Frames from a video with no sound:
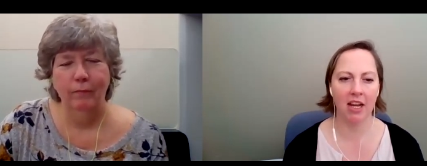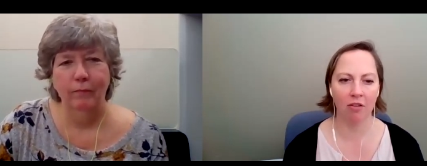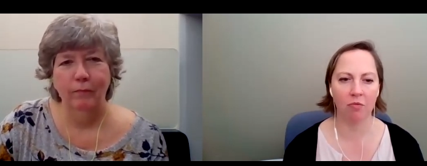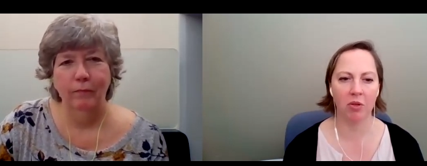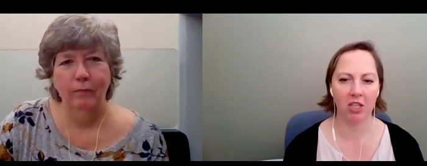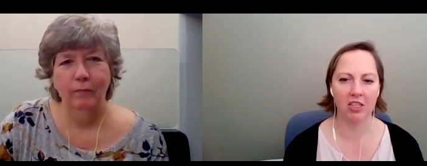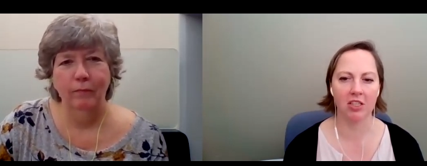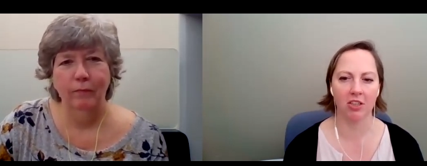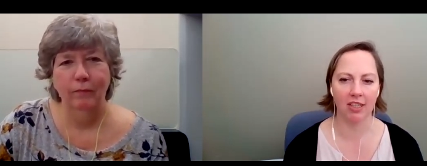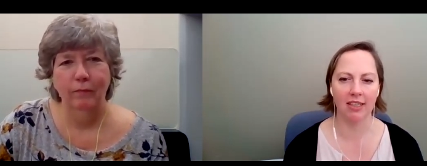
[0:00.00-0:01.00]
Speaker 1: enough
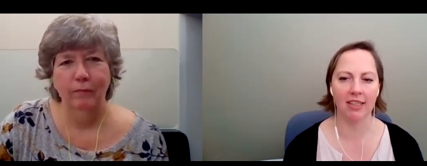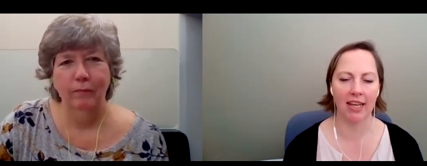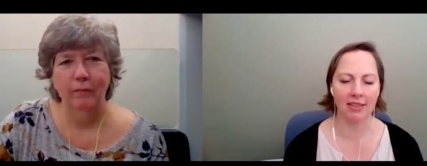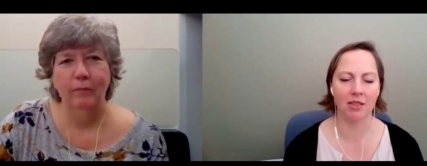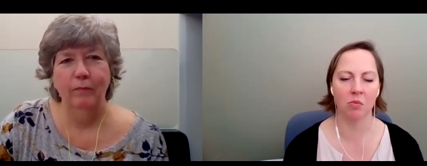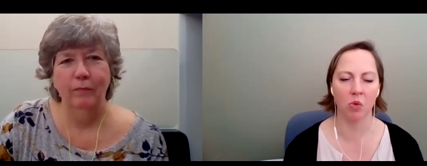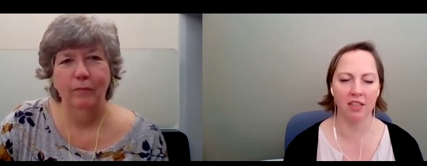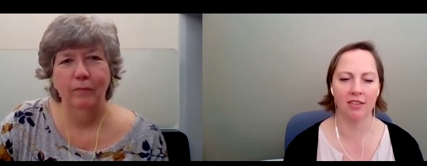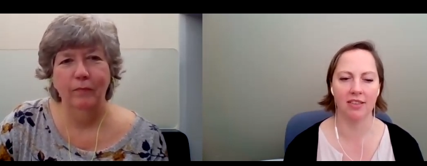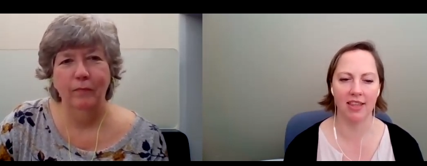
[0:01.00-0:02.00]
books you're going to get some
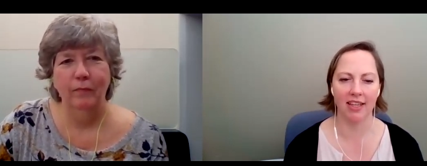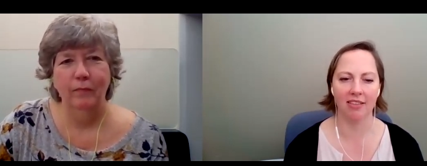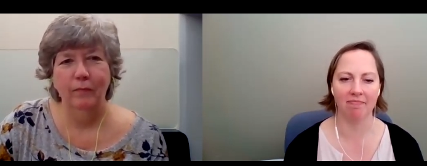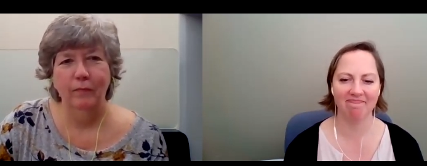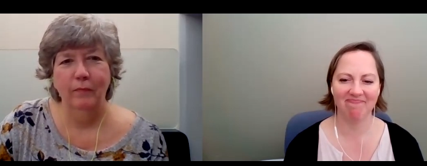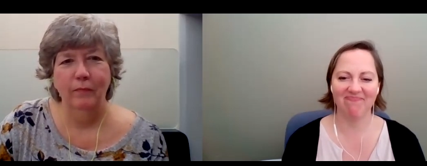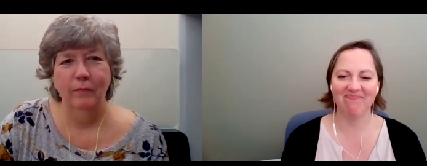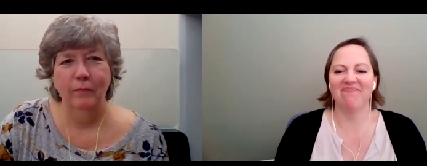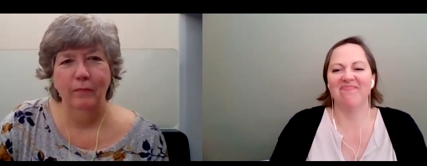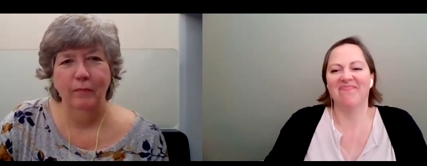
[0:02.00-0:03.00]
ones that
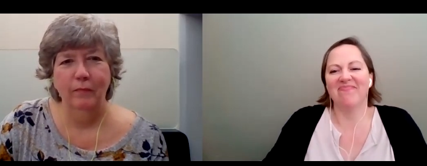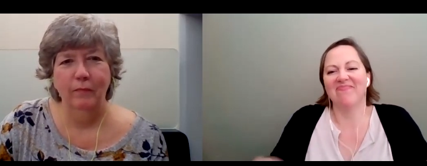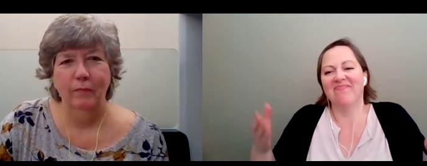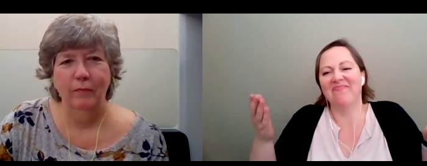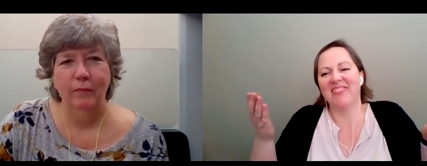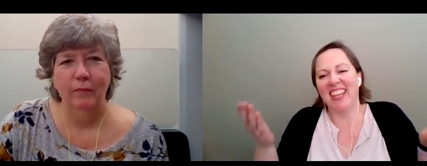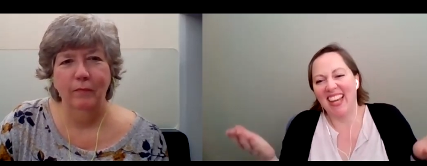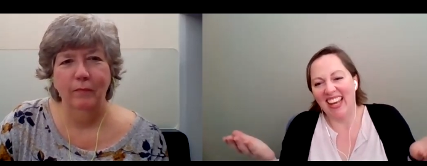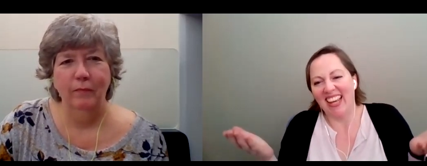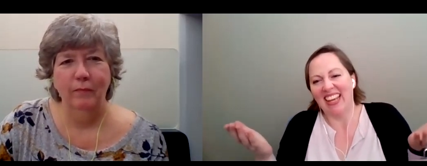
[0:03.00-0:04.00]

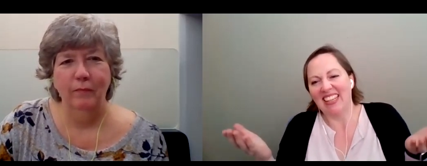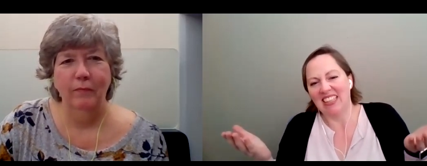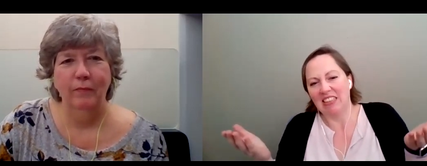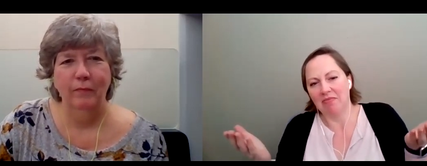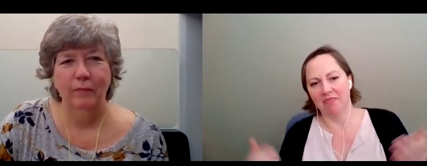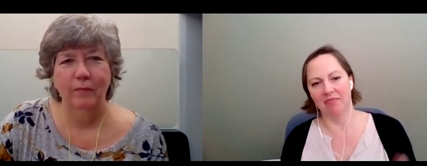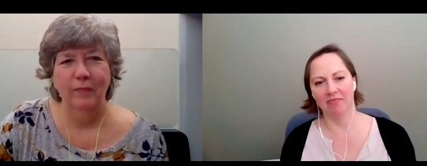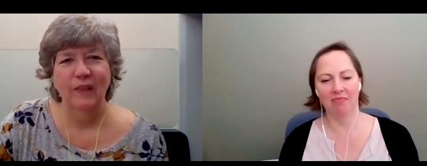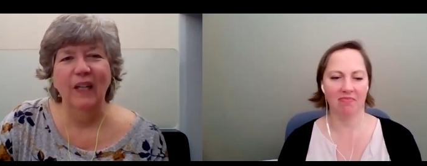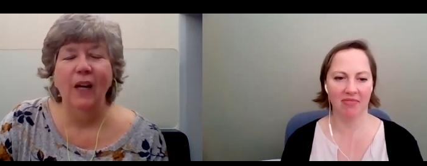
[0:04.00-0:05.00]
eh,
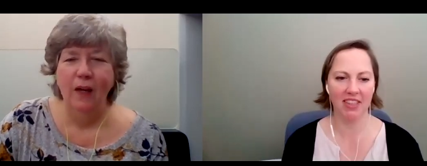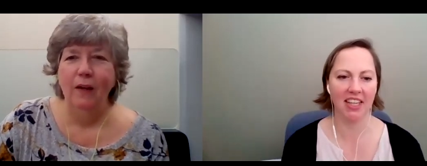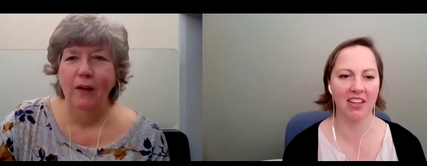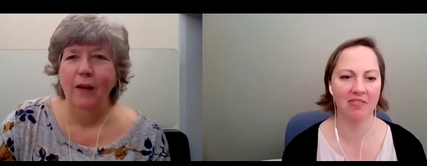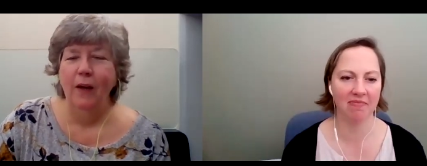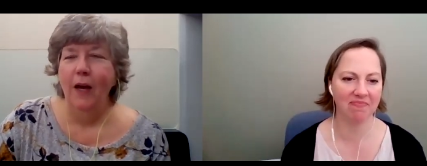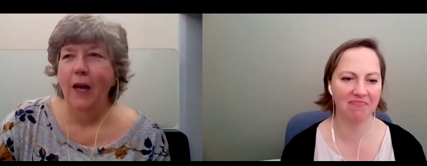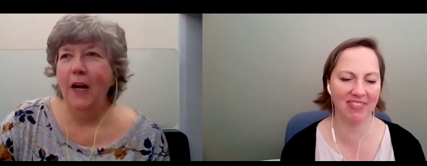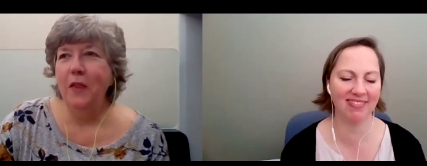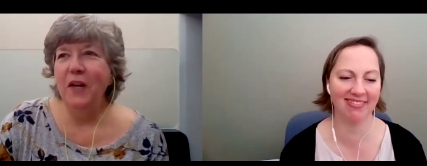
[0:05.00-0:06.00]
you know.
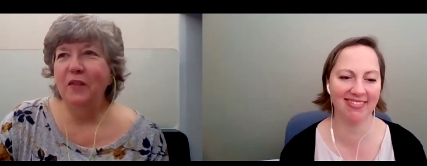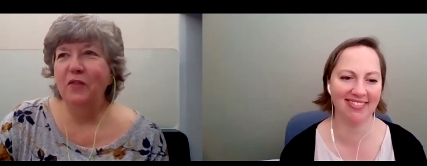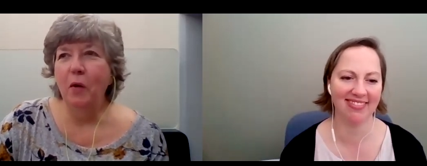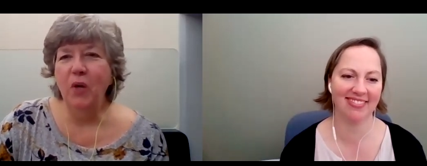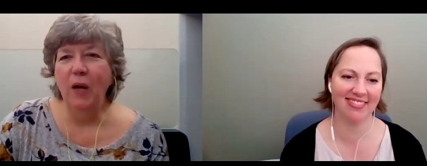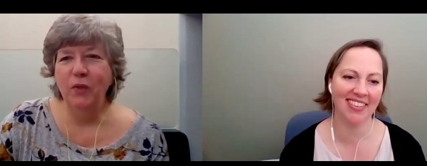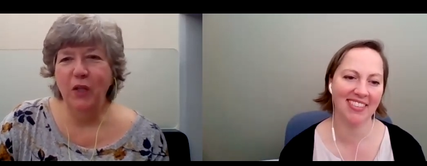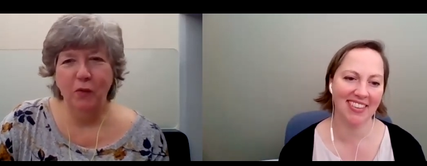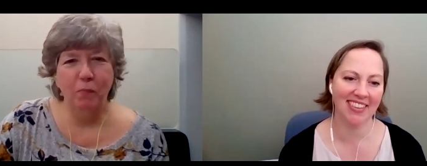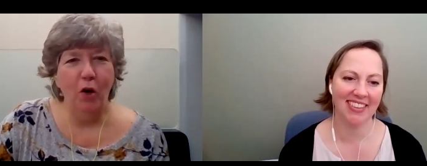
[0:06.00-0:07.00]
Speaker 2: And I think sometimes
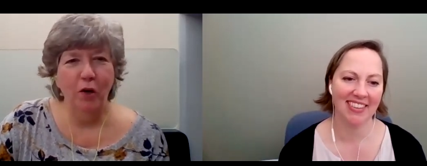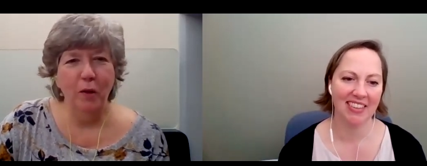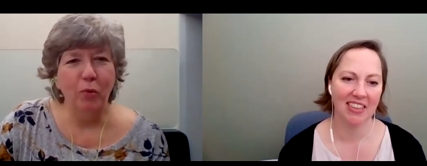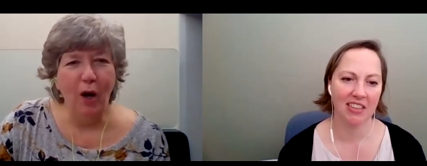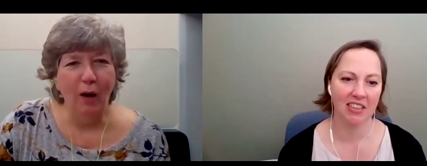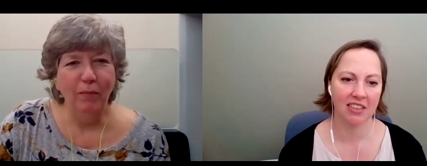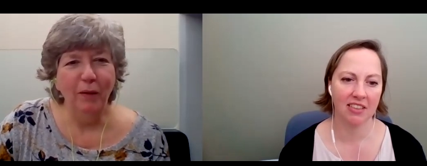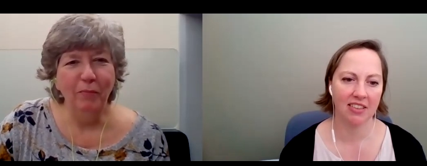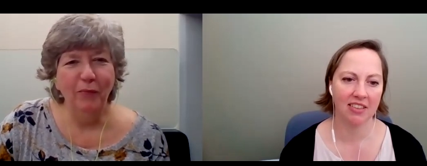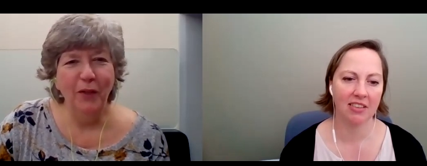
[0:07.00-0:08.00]
that's part of the
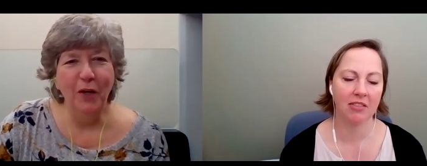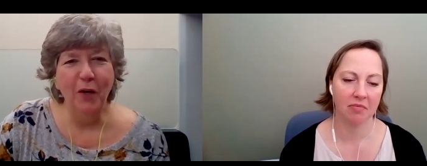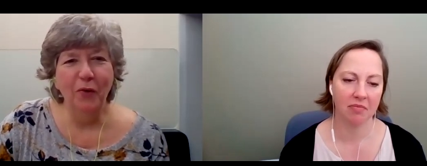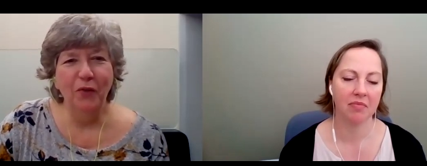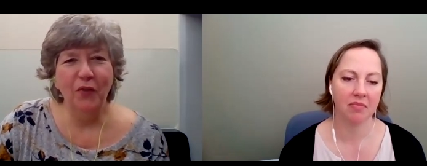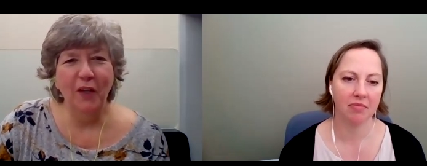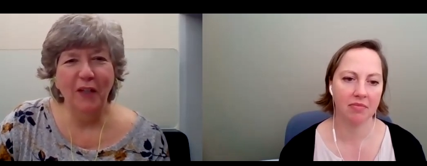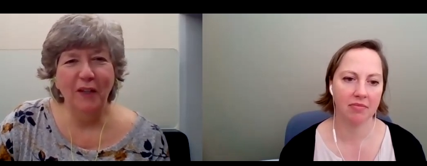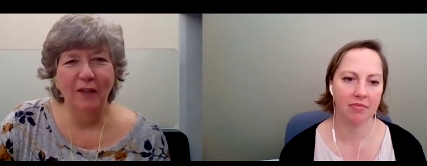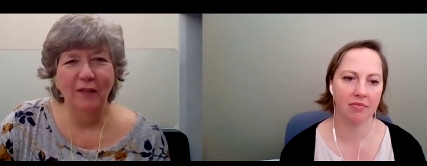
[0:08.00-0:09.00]
problem. You know, it's
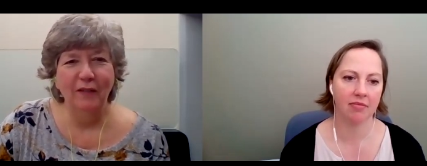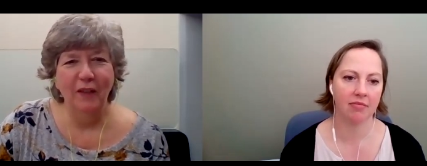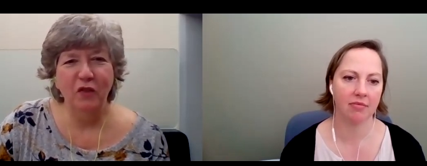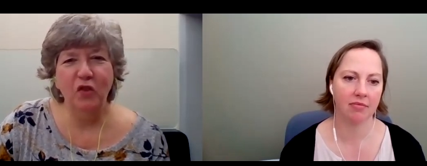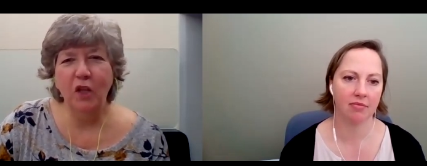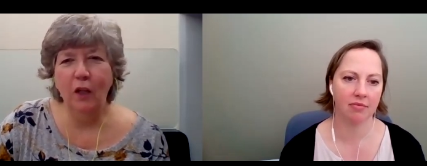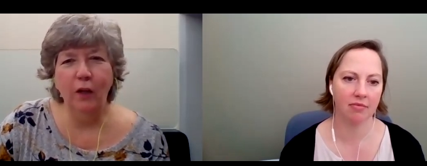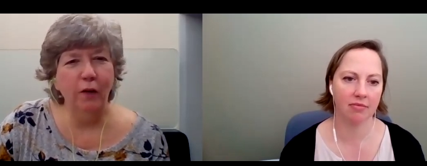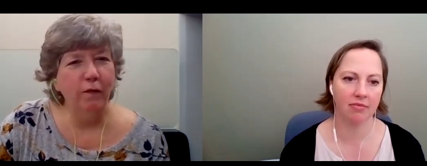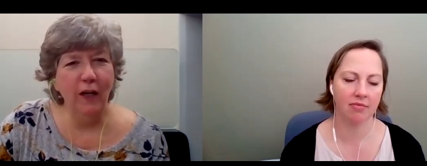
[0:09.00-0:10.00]
like it's the
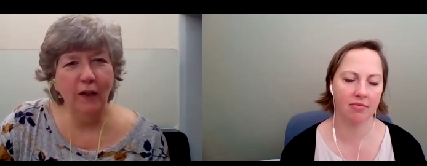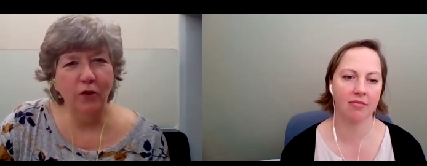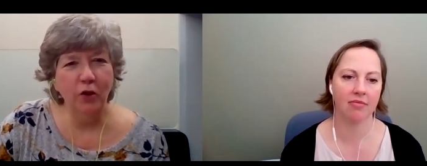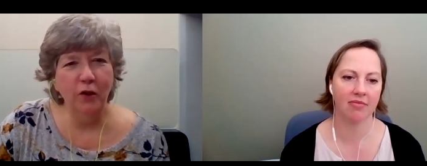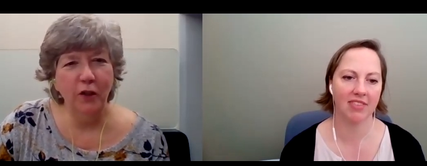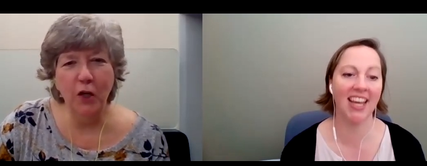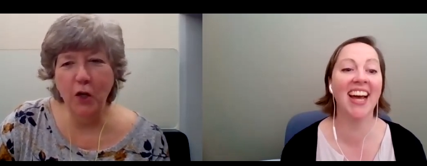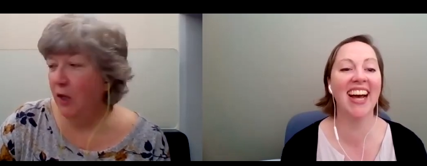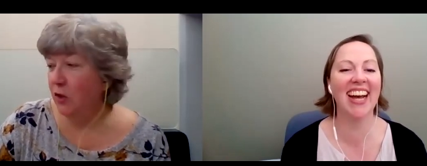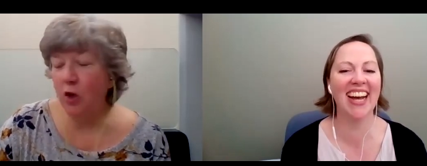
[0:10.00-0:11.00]
Claire factor. You know,
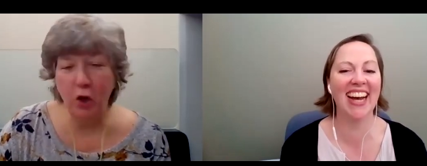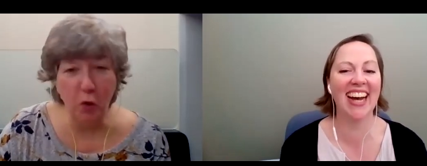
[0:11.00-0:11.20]
I start